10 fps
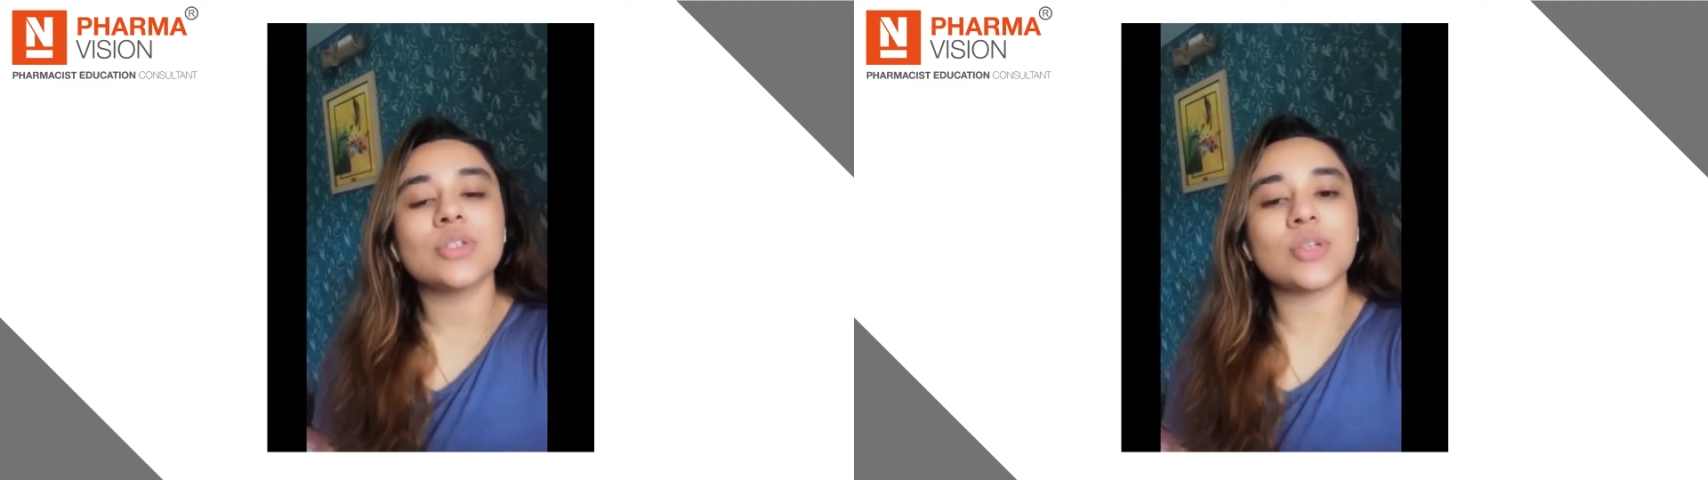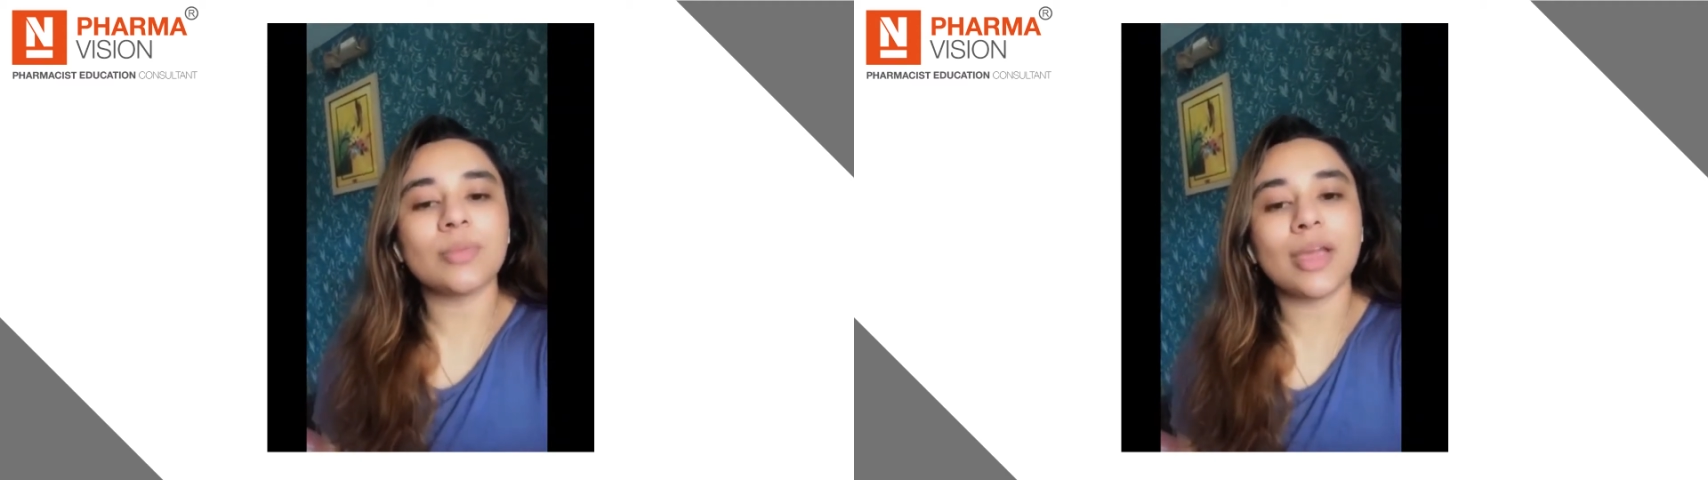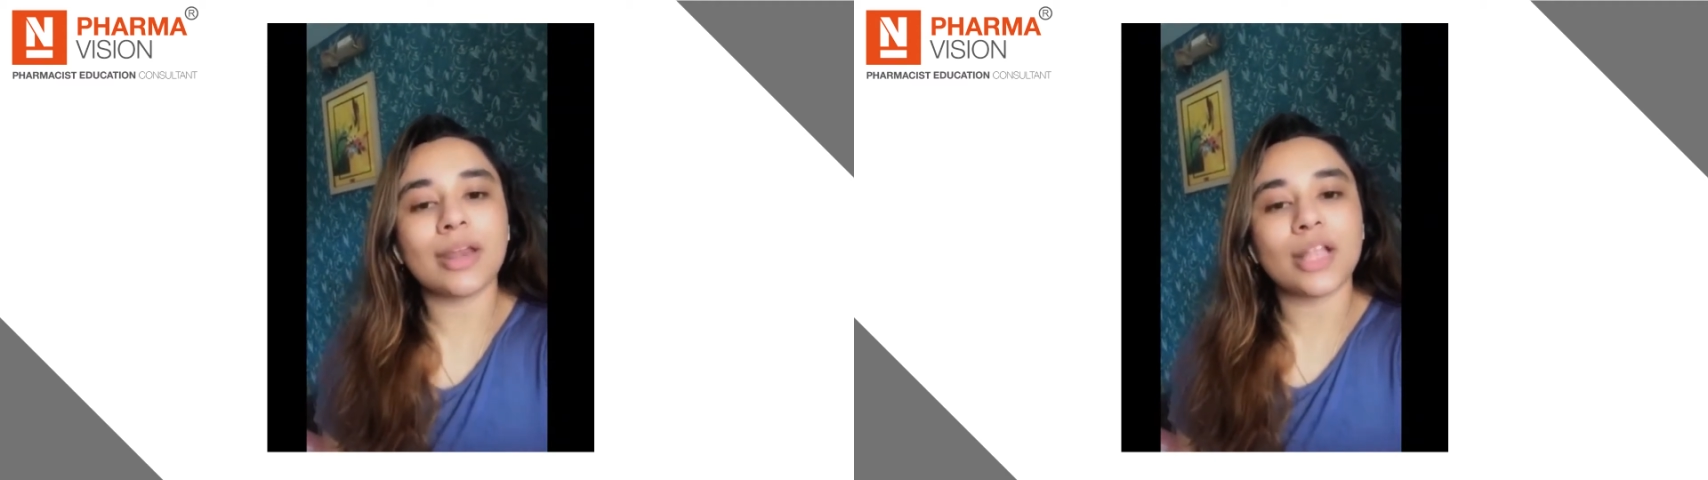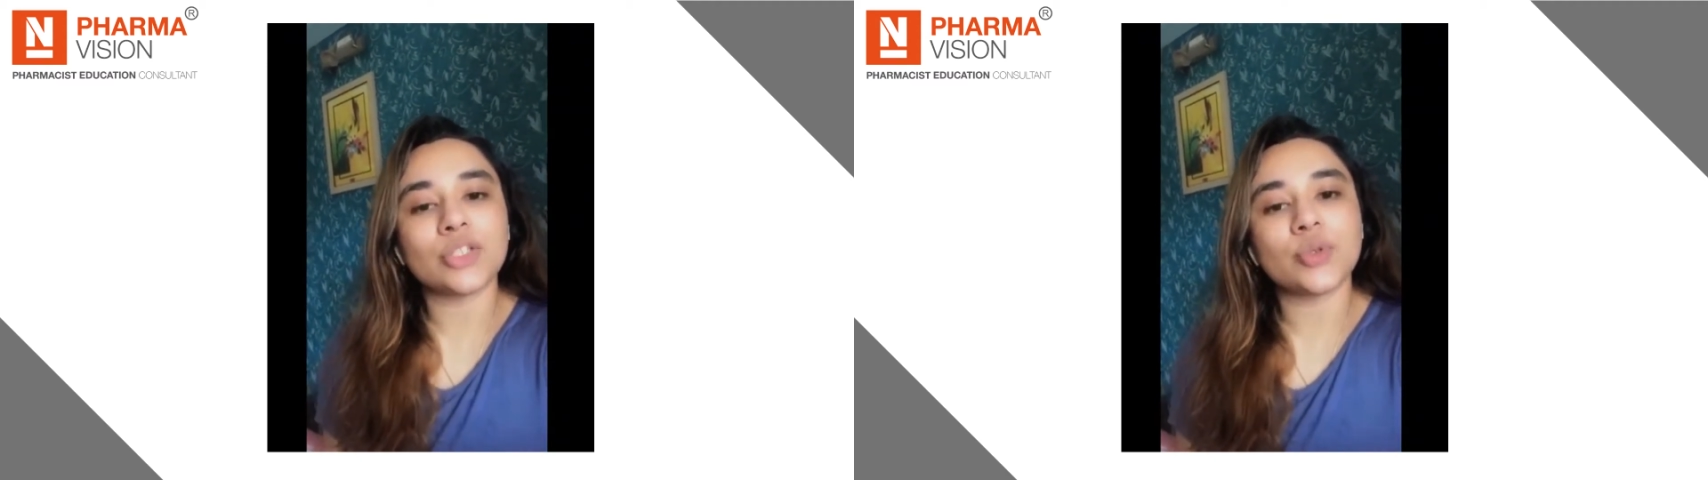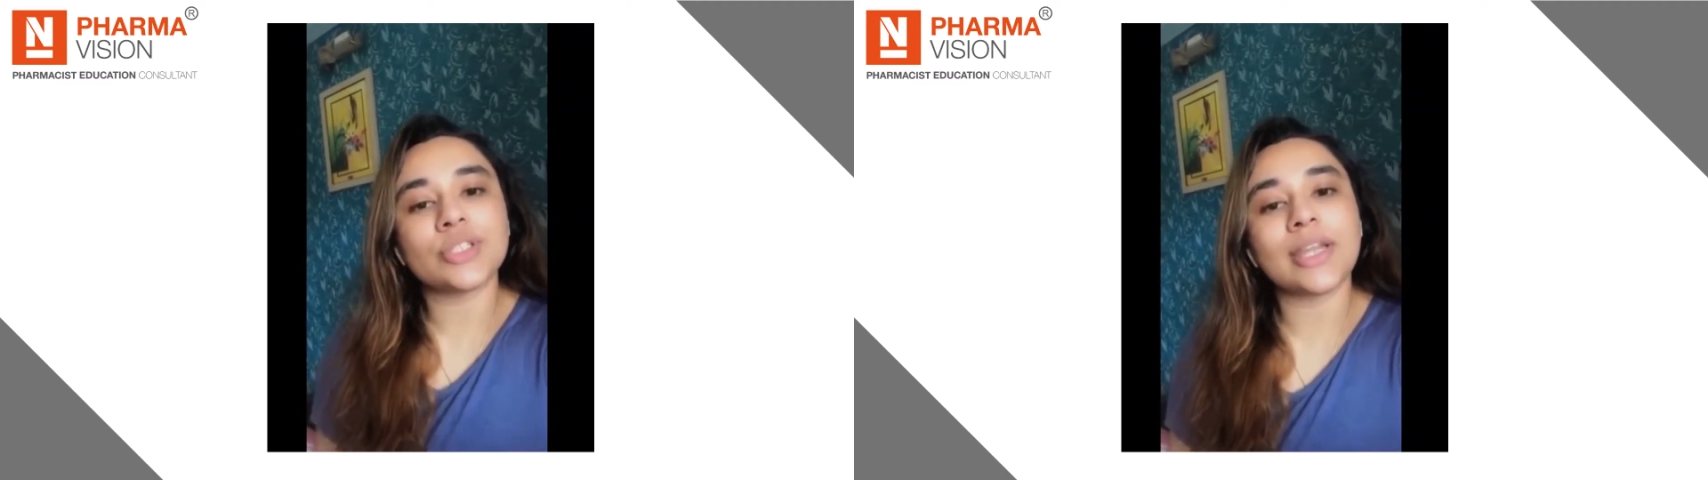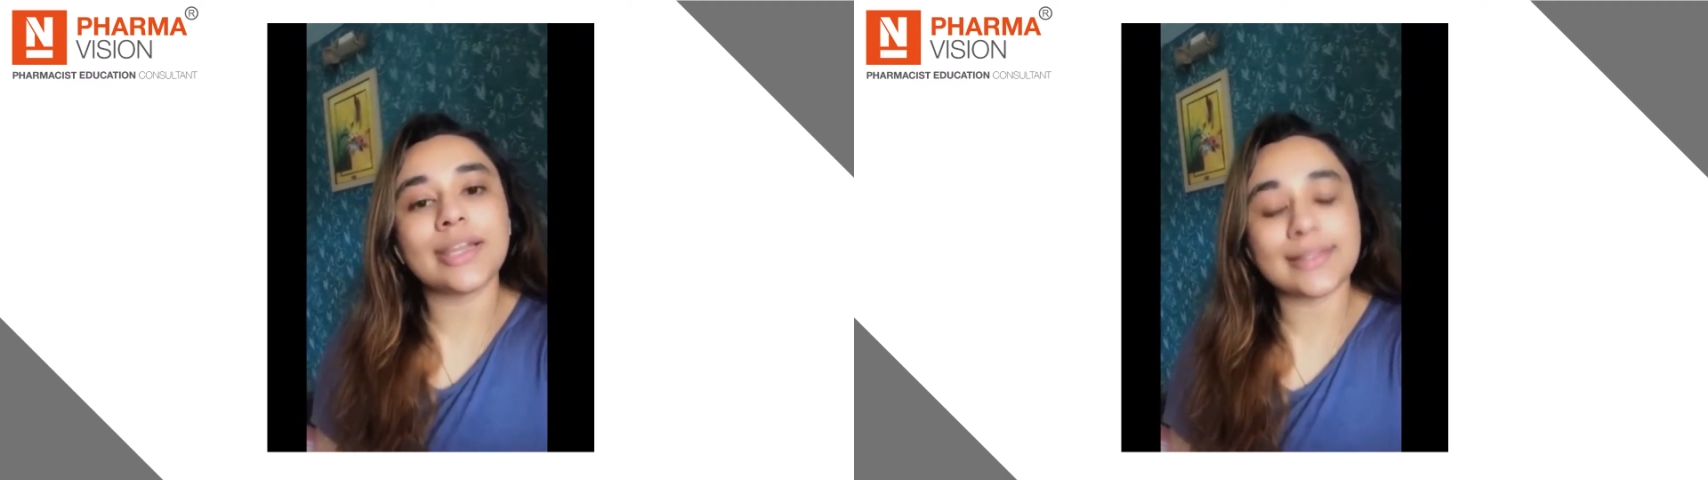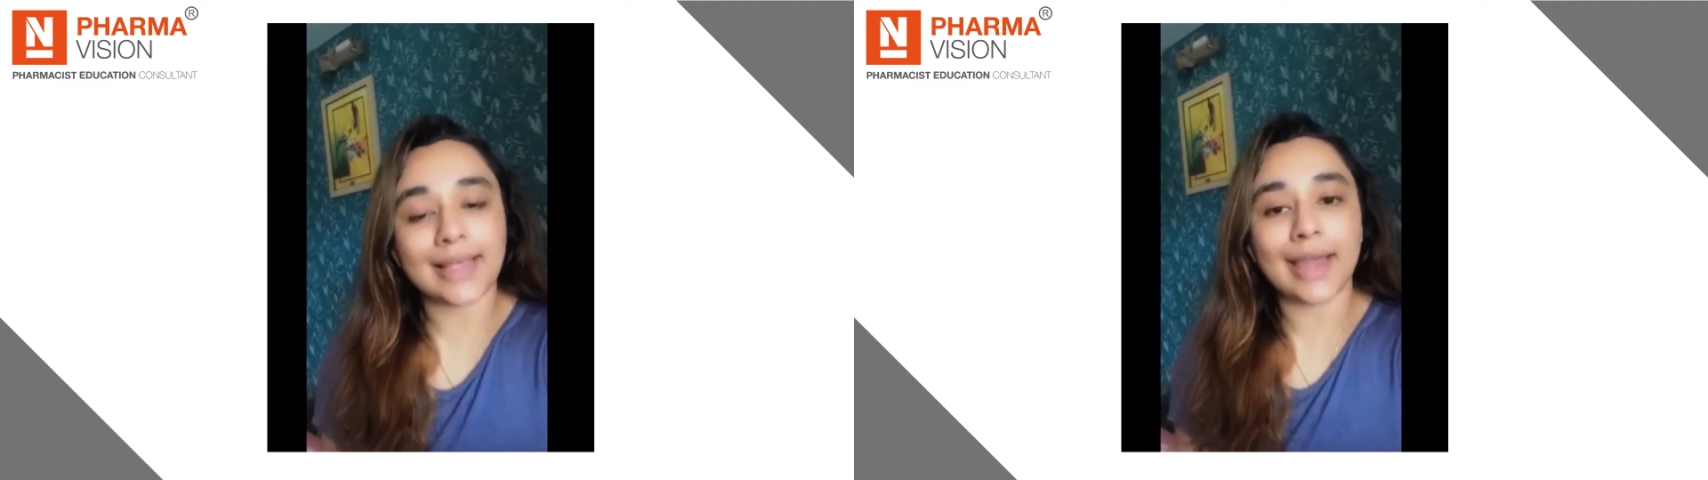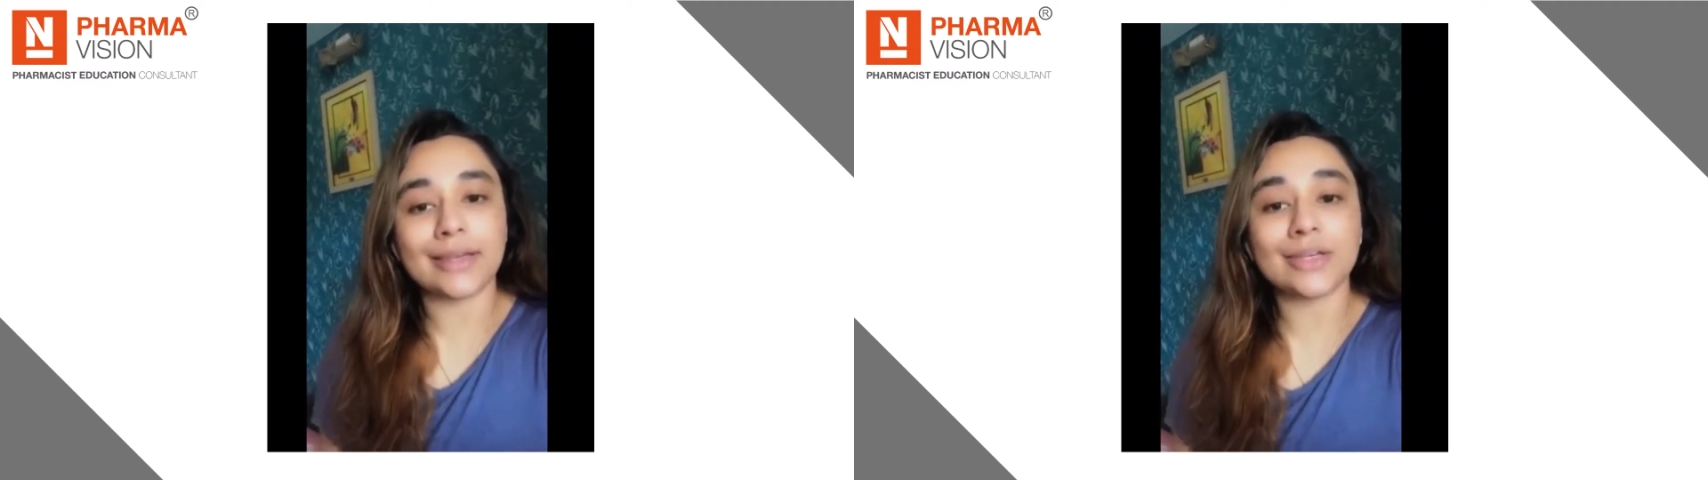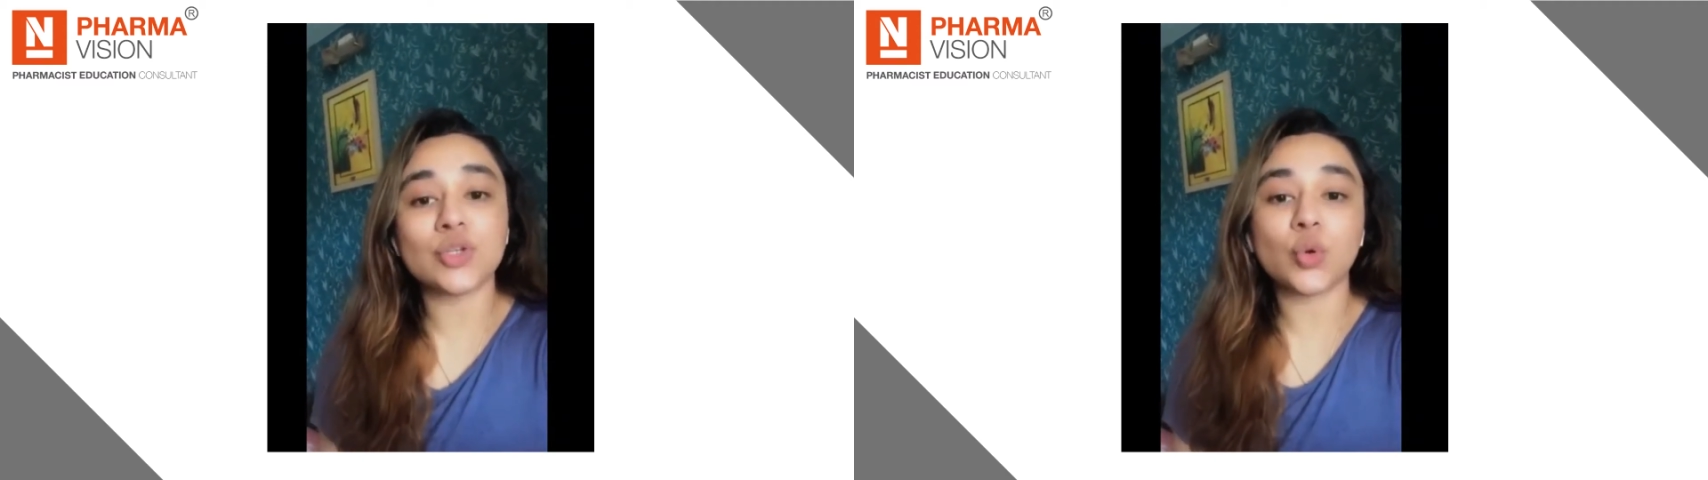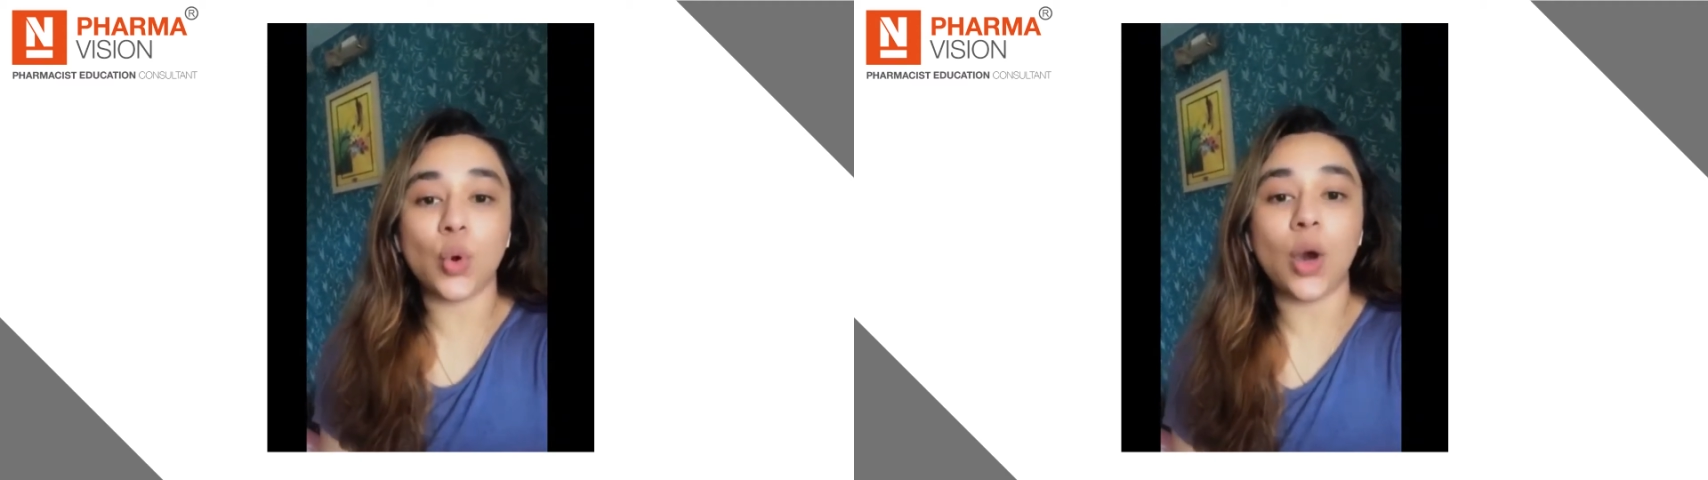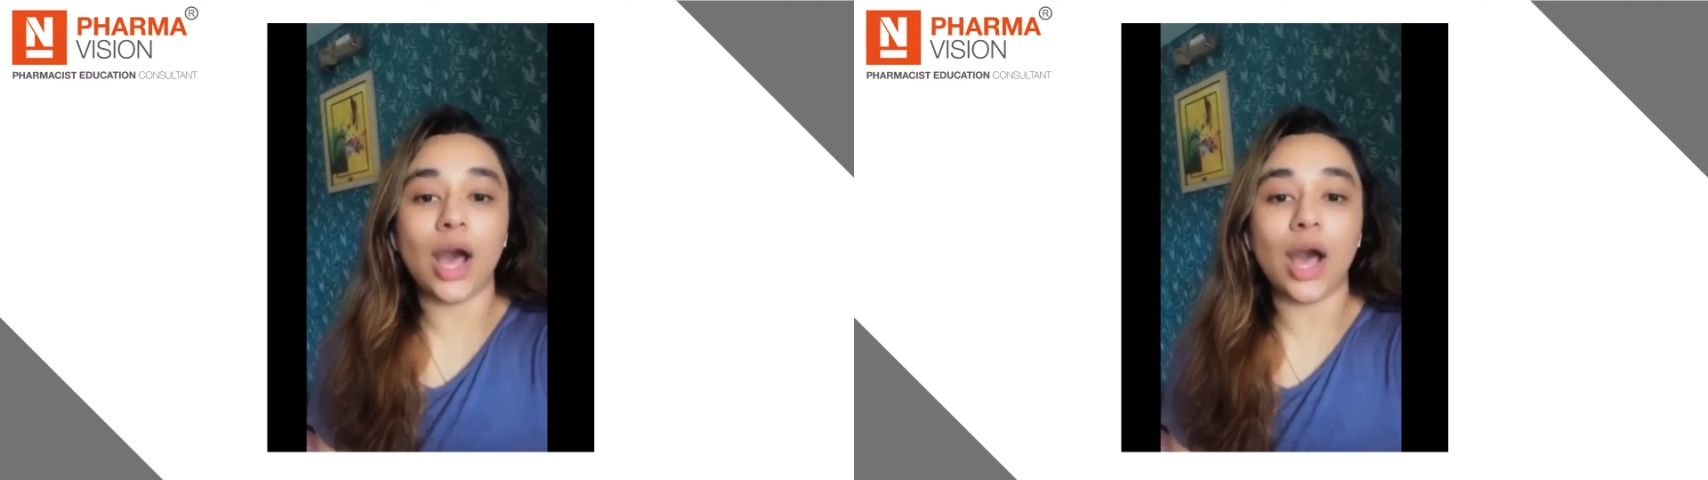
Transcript: During my graduation, I decided to go